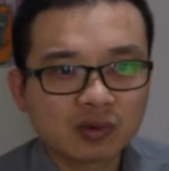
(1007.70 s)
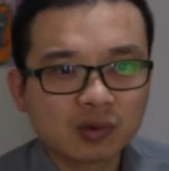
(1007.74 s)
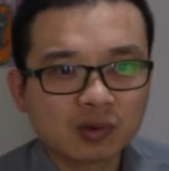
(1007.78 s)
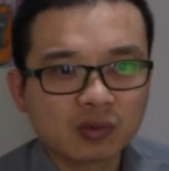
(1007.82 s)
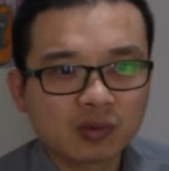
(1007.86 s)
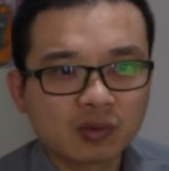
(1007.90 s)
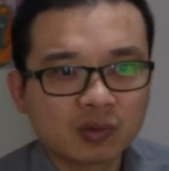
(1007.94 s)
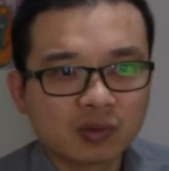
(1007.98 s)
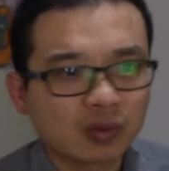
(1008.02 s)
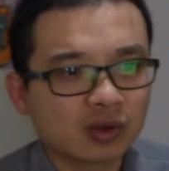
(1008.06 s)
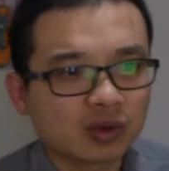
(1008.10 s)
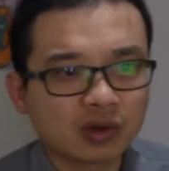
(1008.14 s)

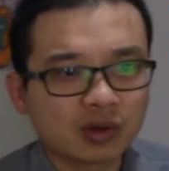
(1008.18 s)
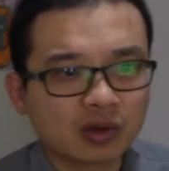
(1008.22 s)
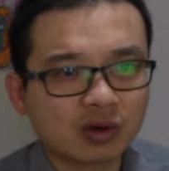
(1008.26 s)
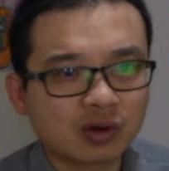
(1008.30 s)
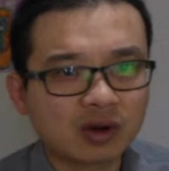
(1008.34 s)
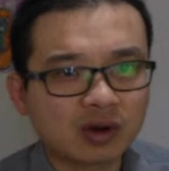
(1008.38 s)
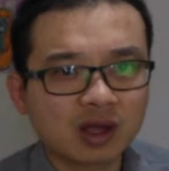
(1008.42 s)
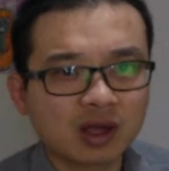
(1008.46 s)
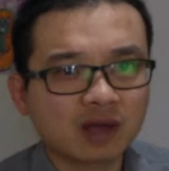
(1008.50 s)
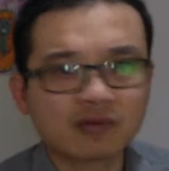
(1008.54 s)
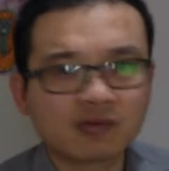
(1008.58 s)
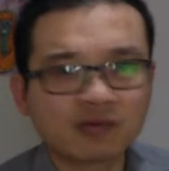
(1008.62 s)
We
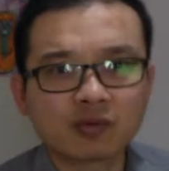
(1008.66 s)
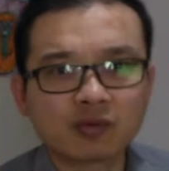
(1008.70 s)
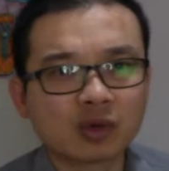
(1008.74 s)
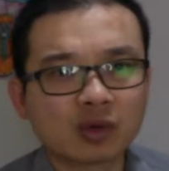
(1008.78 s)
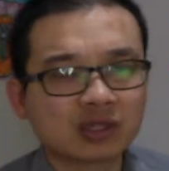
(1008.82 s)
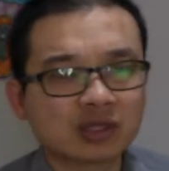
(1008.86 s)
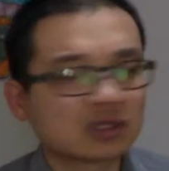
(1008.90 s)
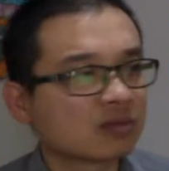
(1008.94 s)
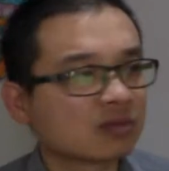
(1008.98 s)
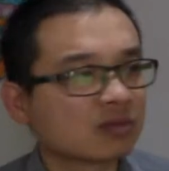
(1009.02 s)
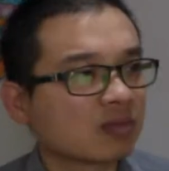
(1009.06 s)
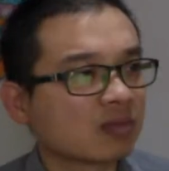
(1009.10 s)
don't have
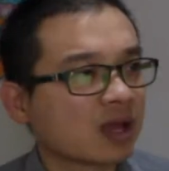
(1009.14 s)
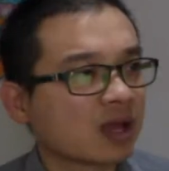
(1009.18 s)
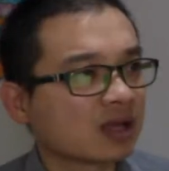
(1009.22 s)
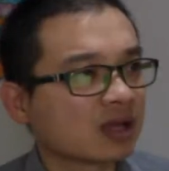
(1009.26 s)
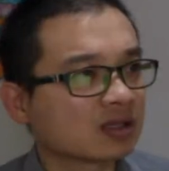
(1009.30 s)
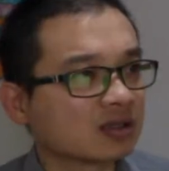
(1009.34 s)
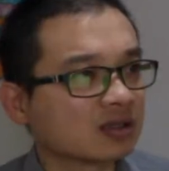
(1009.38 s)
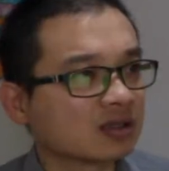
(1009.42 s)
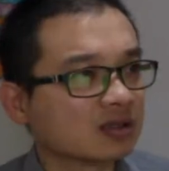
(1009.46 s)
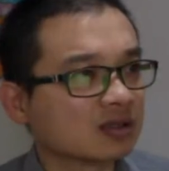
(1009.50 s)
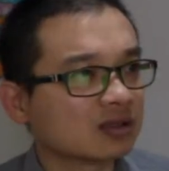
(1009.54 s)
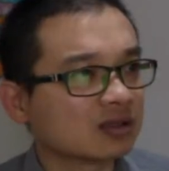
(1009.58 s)
Western
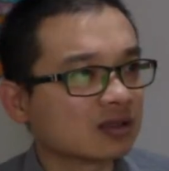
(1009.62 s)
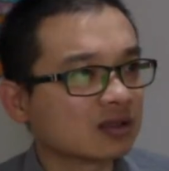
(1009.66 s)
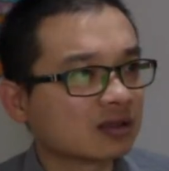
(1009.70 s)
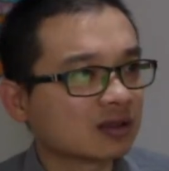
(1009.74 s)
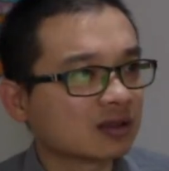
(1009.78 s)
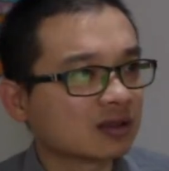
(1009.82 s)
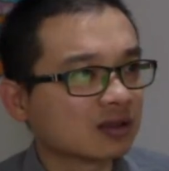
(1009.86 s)
medicines.